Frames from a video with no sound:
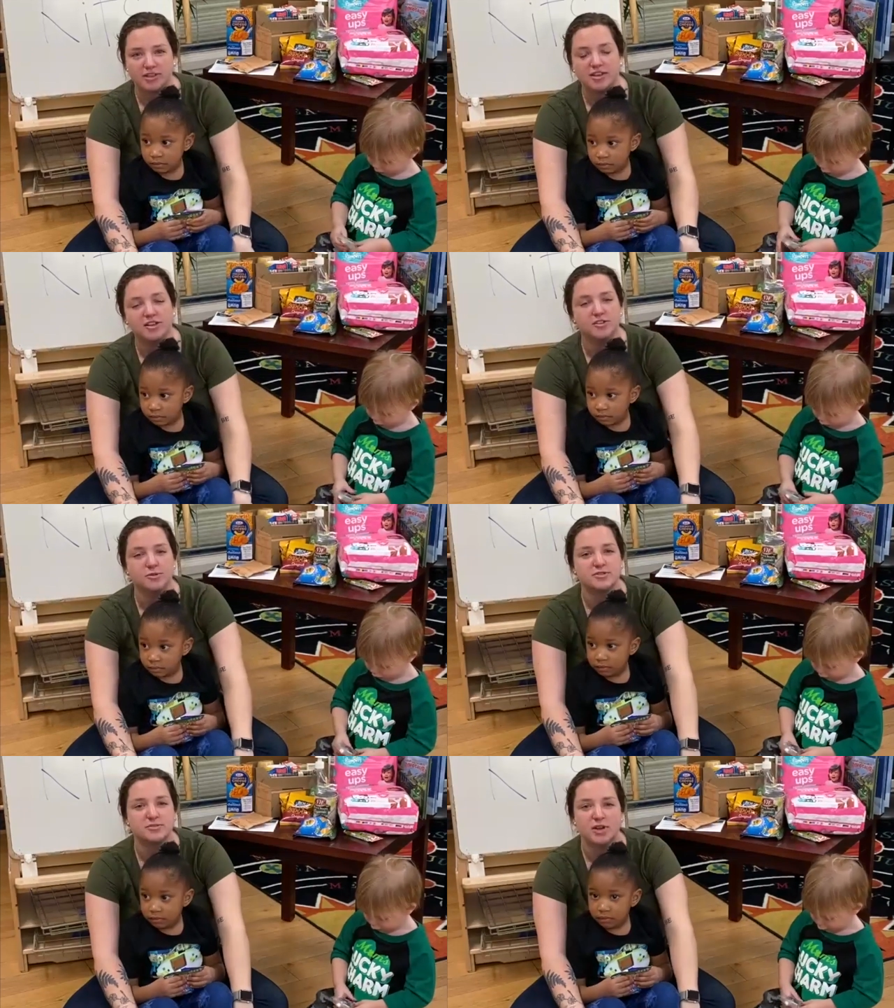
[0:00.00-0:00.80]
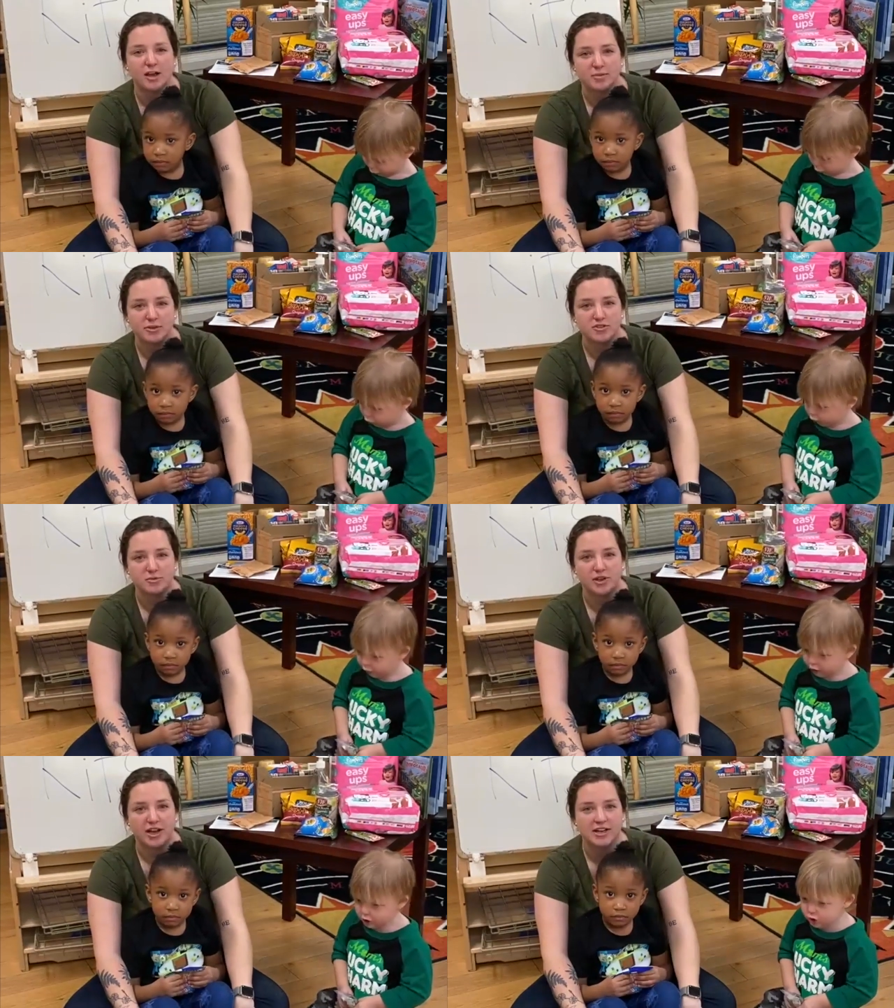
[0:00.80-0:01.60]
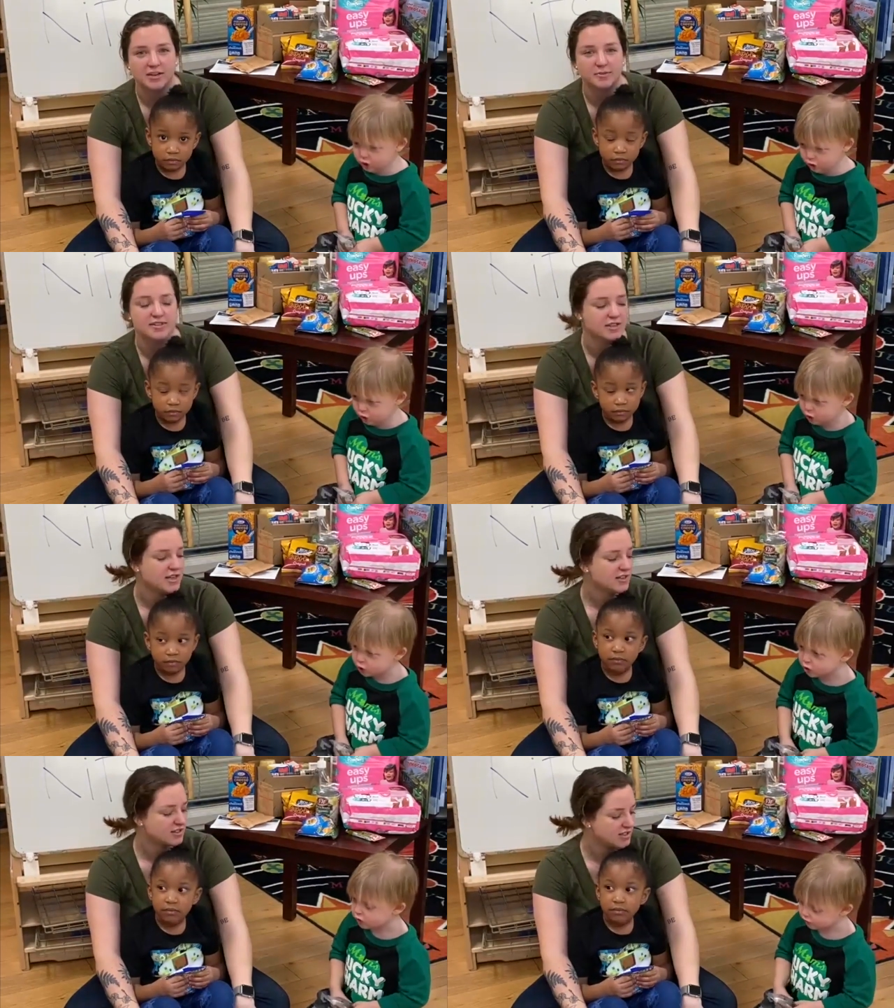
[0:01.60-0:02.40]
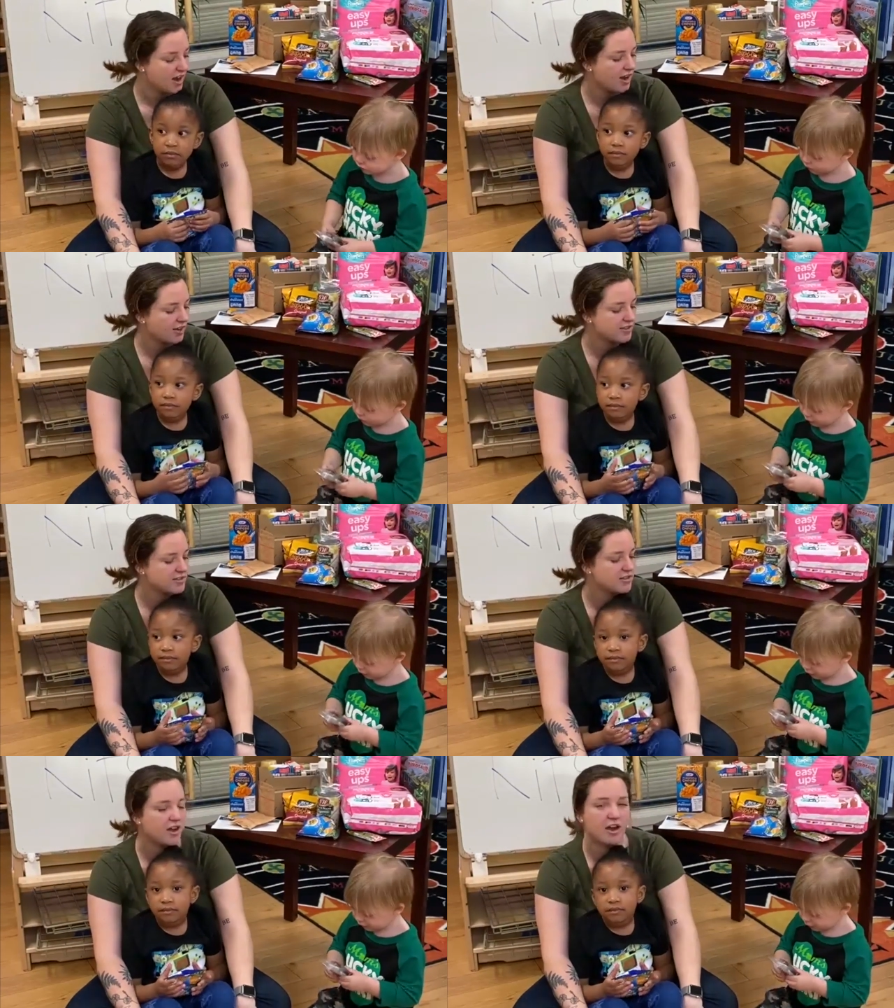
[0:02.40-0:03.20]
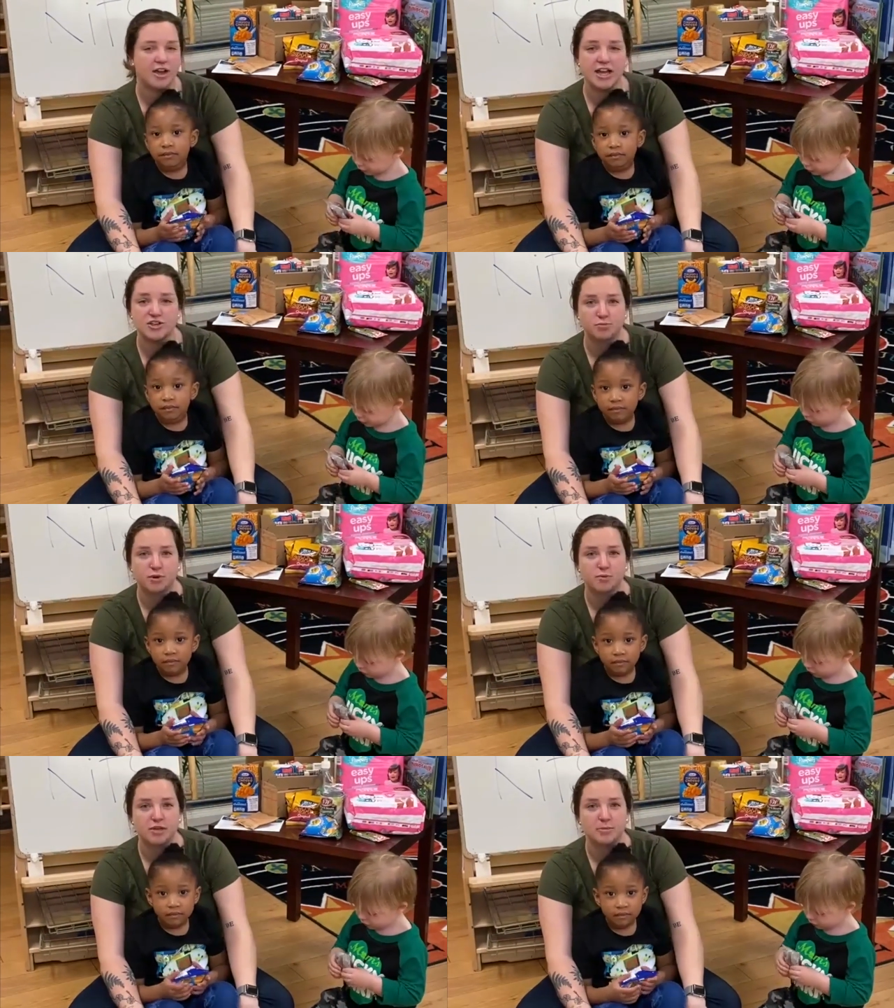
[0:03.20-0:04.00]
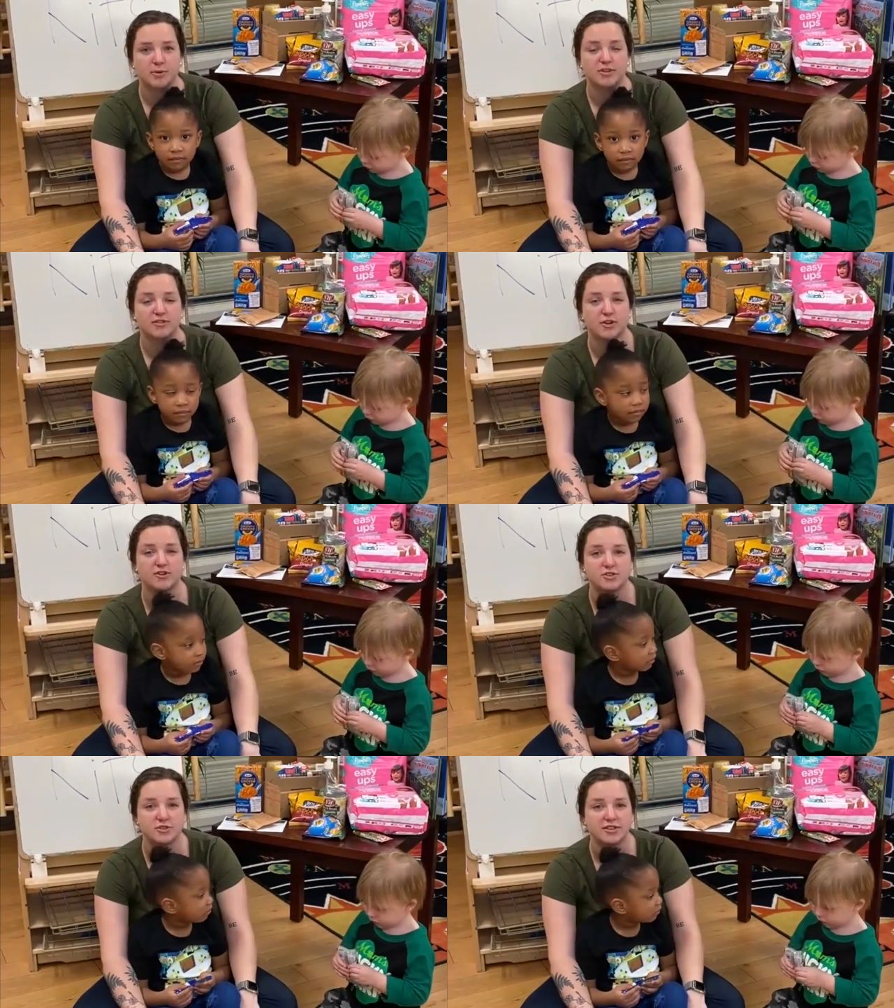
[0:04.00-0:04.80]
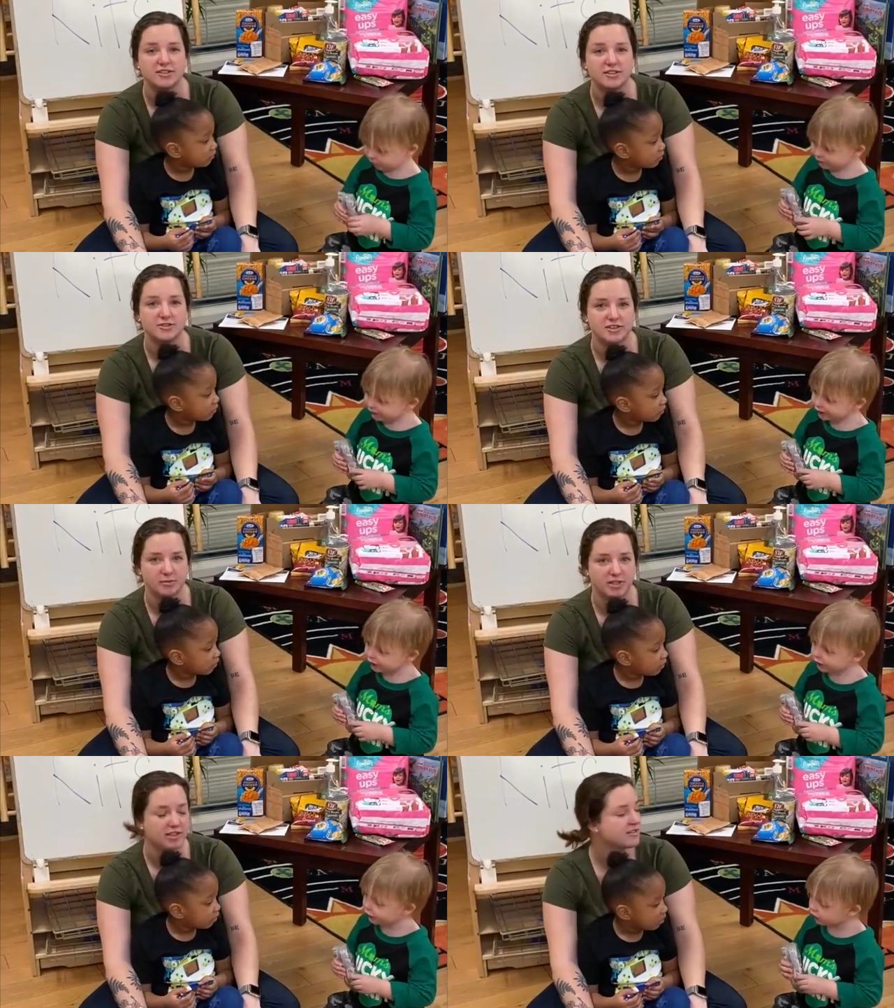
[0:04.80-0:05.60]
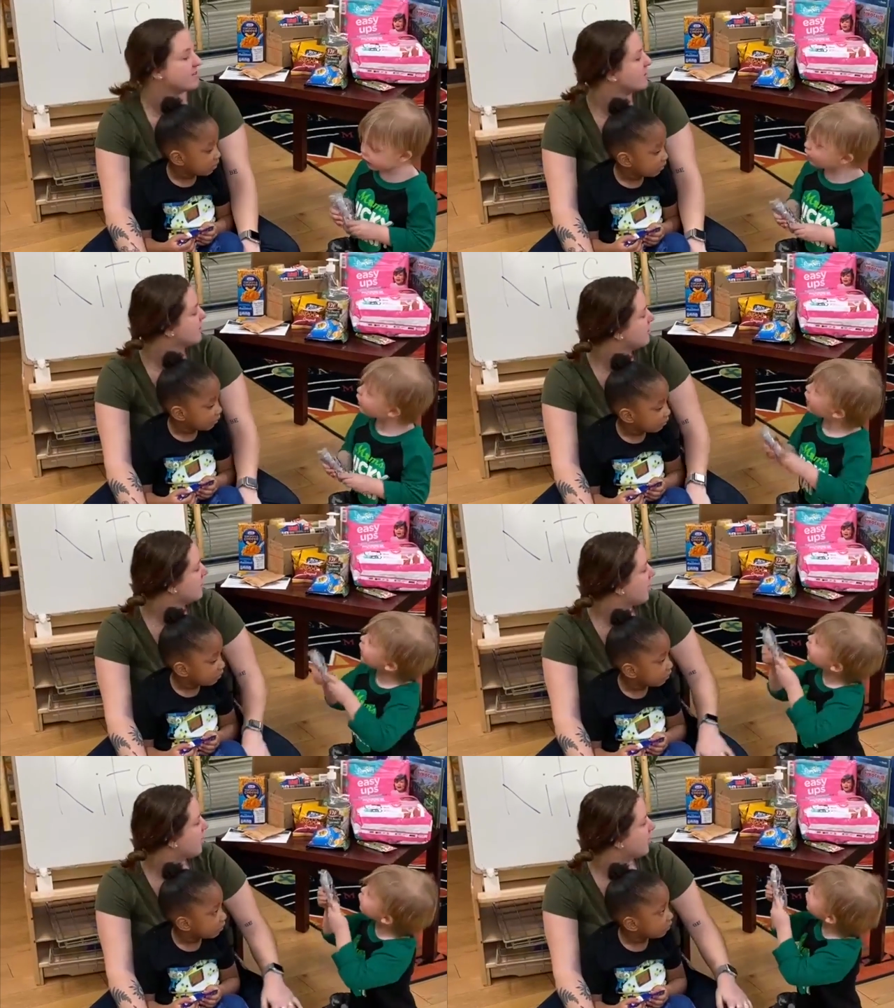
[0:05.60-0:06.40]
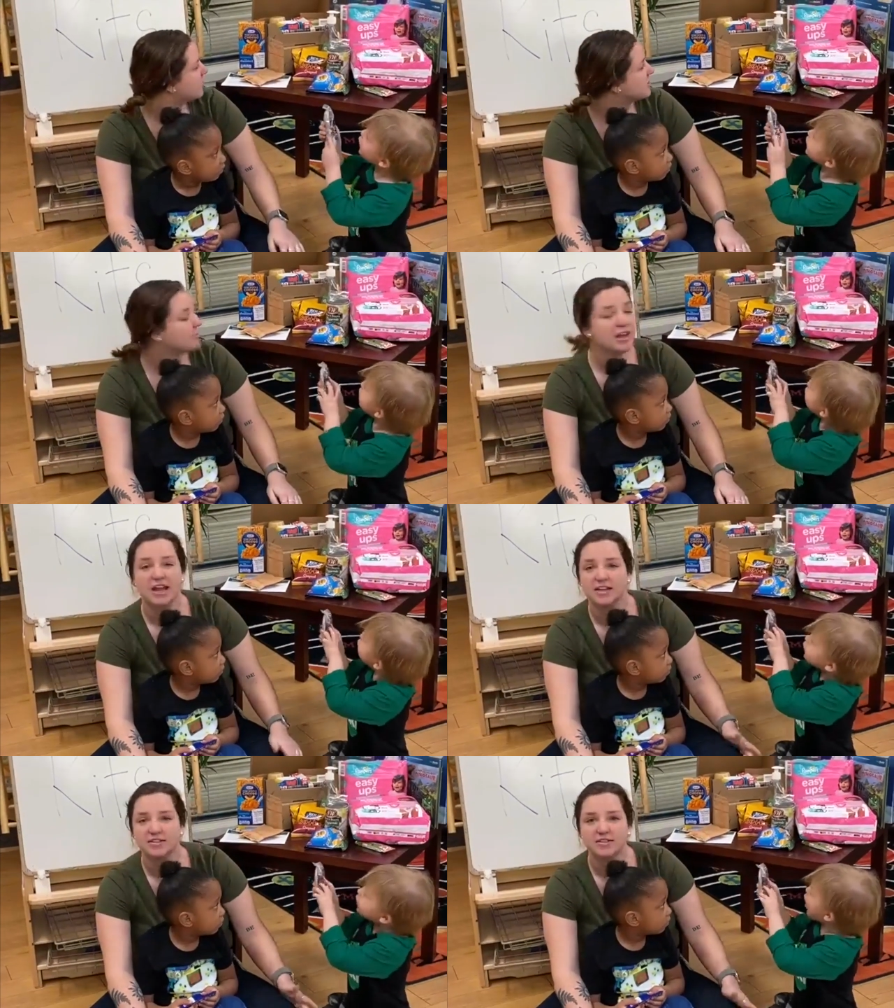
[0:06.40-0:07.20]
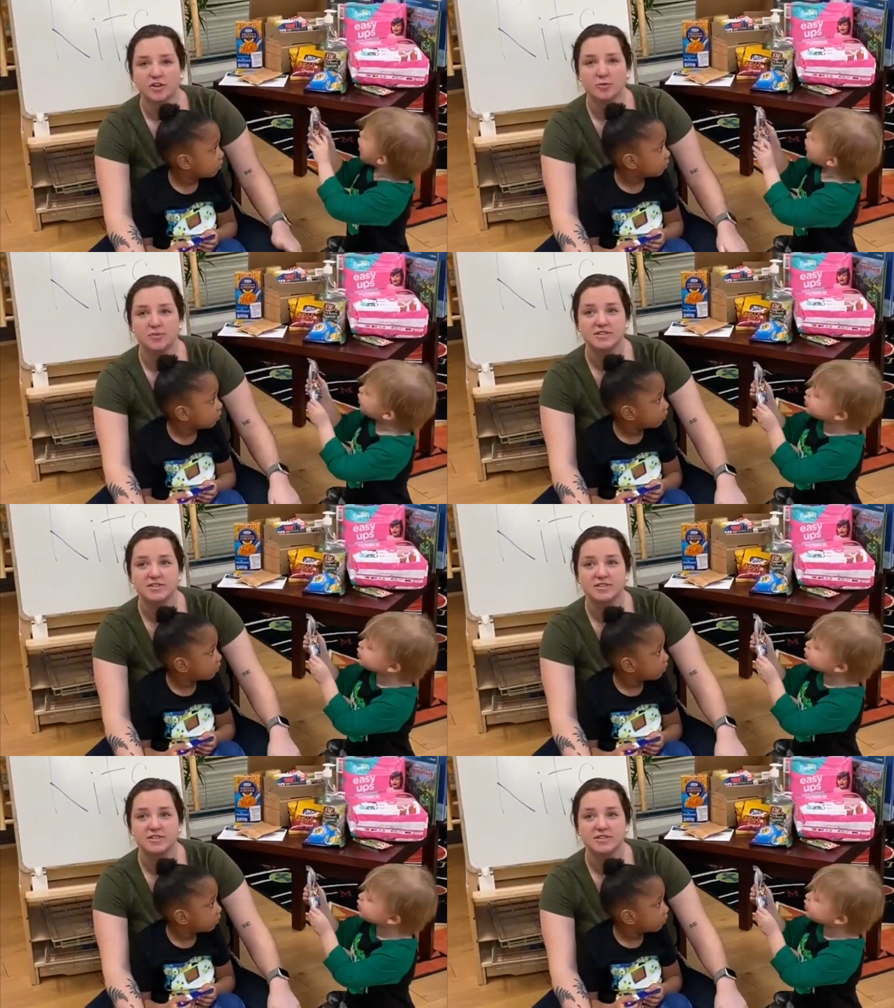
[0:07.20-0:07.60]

Speaker 1: that includes some non-perishable items, snacks, uh, age-appropriate books for our students and their siblings, um, some hand soaps,